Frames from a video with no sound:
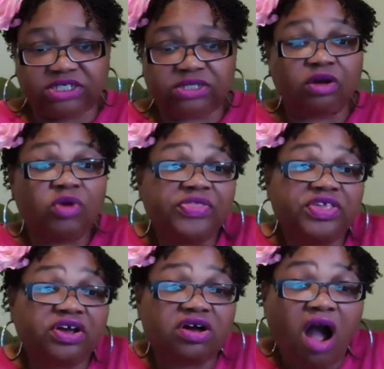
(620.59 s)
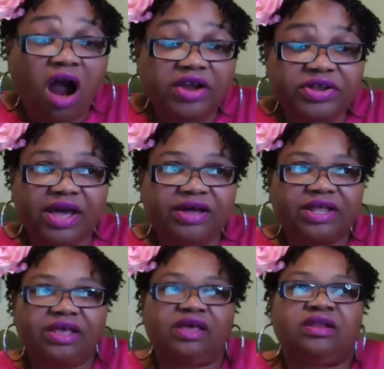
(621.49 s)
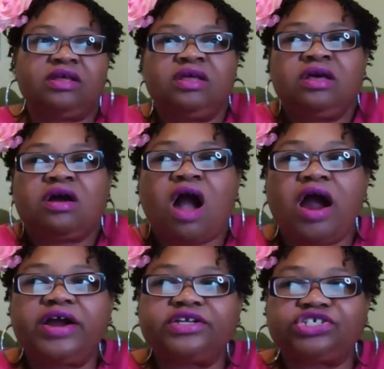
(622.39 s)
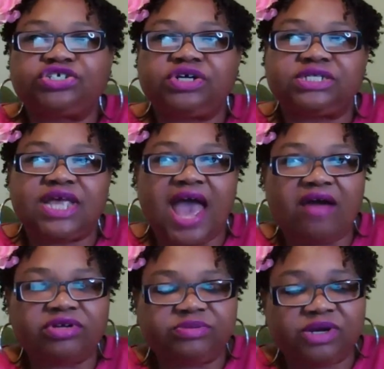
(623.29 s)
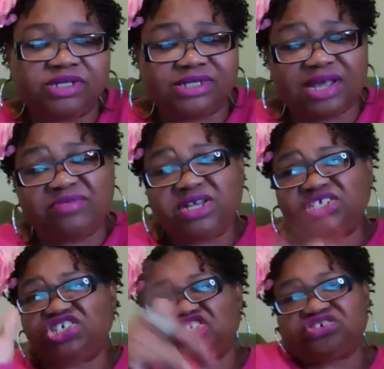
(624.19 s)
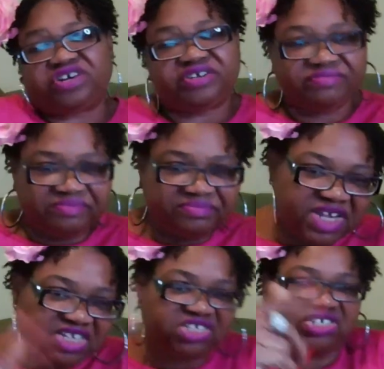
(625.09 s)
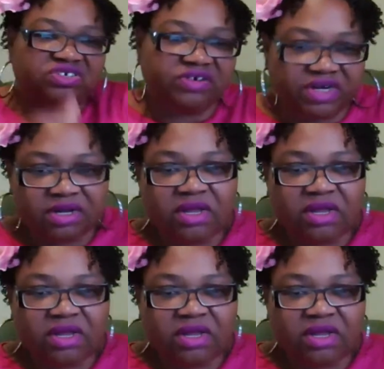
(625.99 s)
No more than your car. You're not going to get car insurance, the average person, to say, well, it's insured. It's insured.